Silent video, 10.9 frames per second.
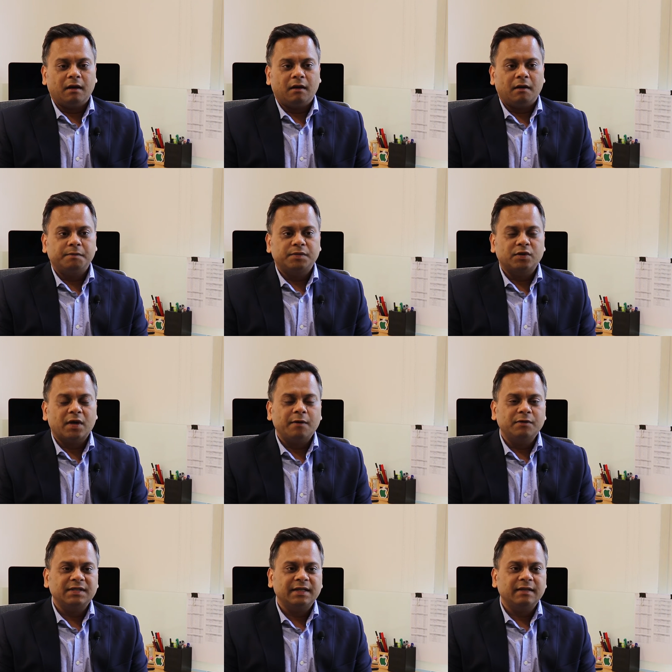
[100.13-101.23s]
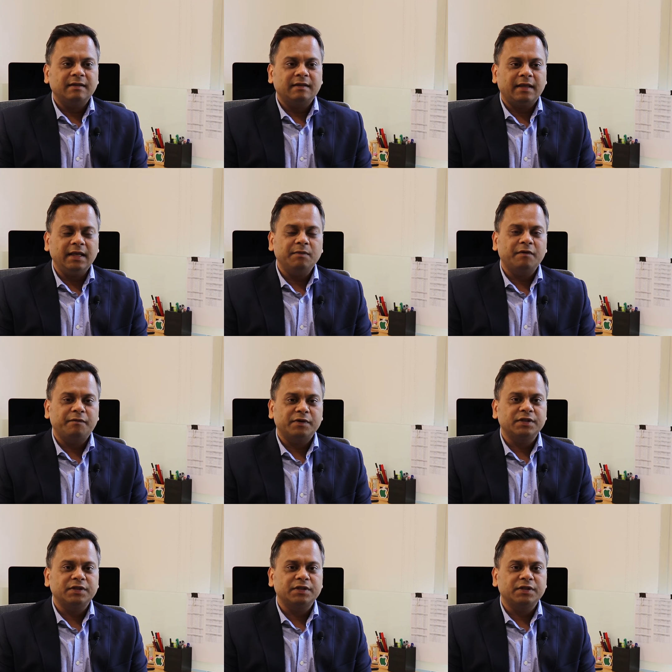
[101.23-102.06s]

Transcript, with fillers: Uh, so I would say that the theme of